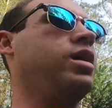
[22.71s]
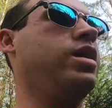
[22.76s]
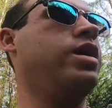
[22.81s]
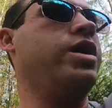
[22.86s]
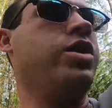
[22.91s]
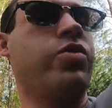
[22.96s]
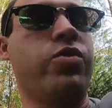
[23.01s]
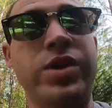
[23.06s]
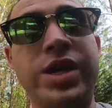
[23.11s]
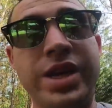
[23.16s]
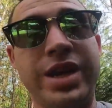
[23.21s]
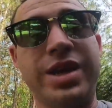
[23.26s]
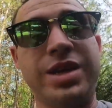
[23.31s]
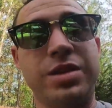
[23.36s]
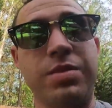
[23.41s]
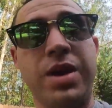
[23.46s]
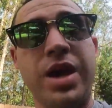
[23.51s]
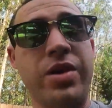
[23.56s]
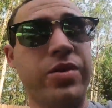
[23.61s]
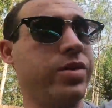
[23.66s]
reconnect
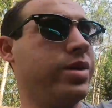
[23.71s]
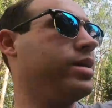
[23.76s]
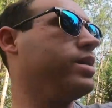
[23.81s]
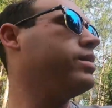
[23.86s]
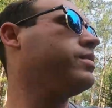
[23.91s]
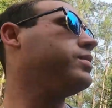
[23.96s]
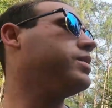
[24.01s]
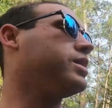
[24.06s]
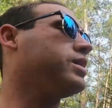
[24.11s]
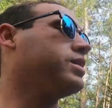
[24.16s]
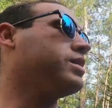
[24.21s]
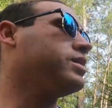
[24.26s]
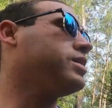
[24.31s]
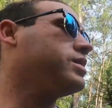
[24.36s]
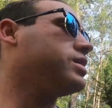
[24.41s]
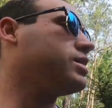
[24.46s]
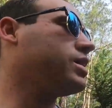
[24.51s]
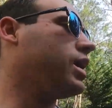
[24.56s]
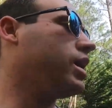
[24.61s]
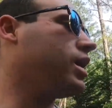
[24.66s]
the battery
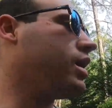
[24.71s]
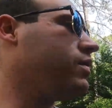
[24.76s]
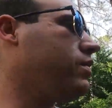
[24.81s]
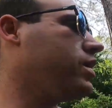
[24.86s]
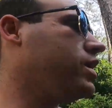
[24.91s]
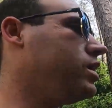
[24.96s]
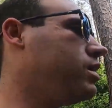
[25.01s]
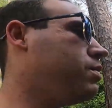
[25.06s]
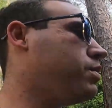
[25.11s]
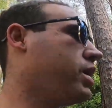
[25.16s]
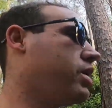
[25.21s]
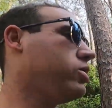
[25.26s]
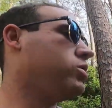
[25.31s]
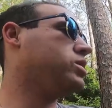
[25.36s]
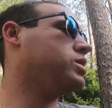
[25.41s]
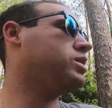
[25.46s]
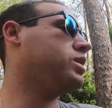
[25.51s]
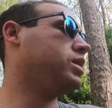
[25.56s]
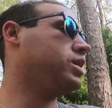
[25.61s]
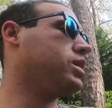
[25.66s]
because I have a
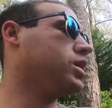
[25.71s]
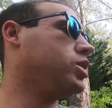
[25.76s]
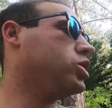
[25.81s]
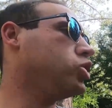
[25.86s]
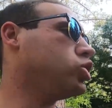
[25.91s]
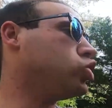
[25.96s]
Parasitic